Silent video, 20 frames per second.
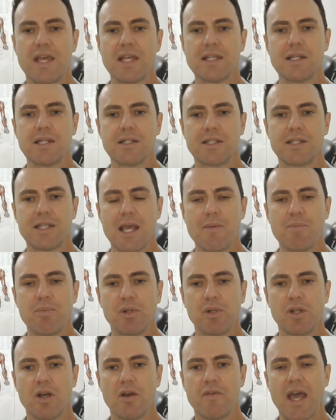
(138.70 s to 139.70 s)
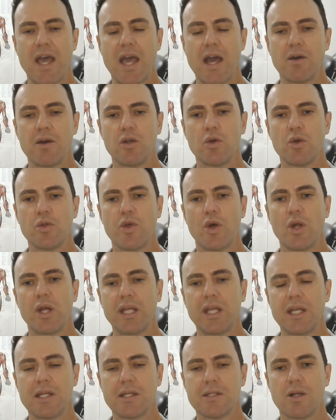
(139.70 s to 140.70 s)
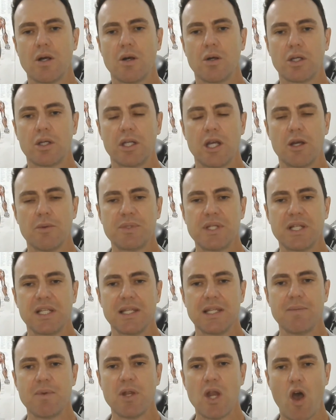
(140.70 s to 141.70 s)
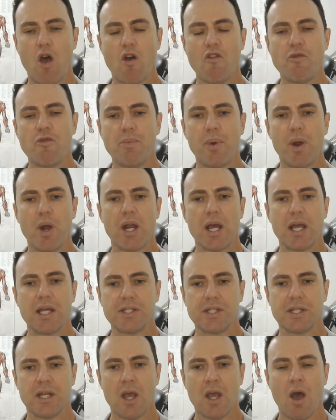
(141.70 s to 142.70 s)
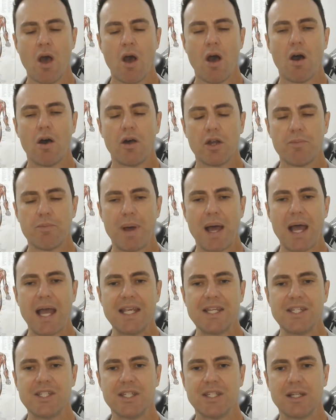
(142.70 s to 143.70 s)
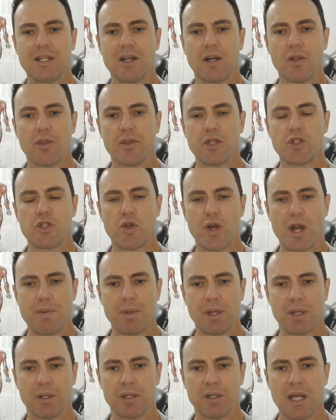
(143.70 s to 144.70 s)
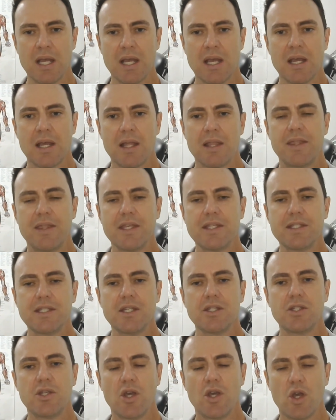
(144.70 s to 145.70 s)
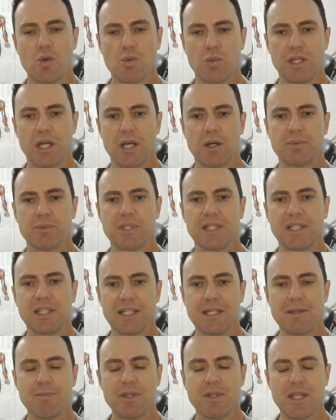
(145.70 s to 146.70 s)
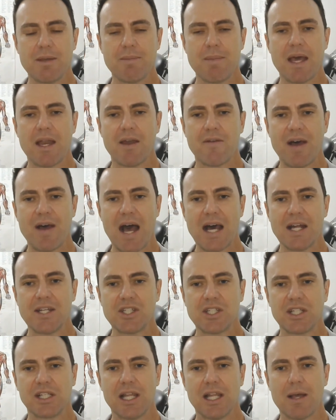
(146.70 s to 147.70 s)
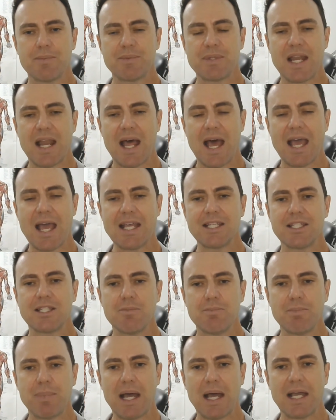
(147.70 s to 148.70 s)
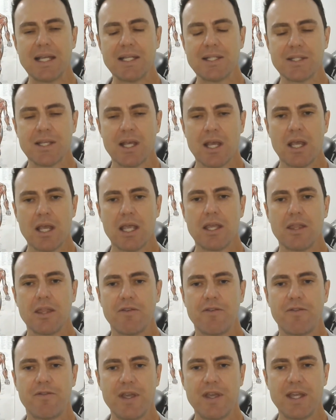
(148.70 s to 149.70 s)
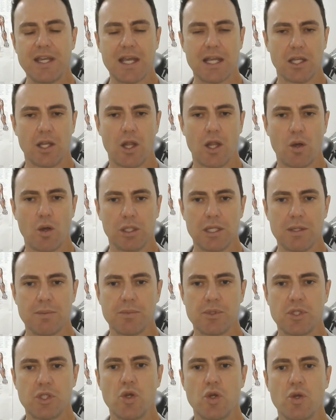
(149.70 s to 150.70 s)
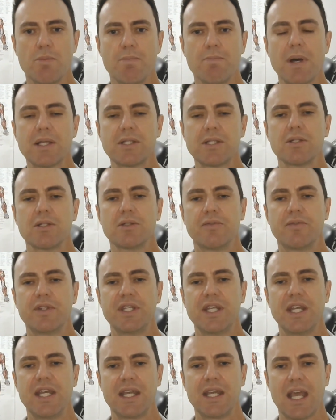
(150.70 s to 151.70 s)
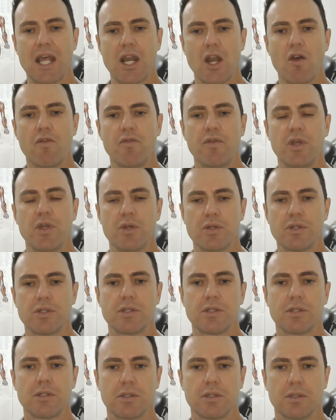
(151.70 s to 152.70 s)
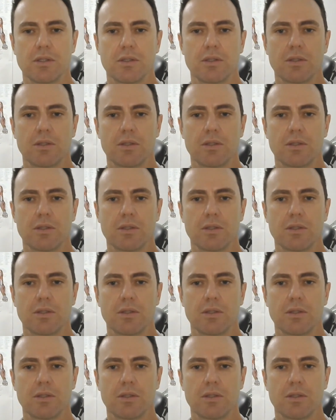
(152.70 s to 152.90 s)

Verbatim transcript: there's an example of how an orthotic innersole can help to limit overpronation on a patient on the treadmill. This in turn will help to limit the amount of arch collapse and aches and pains in the feet and lower limbs due to muscle fatigue and overuse.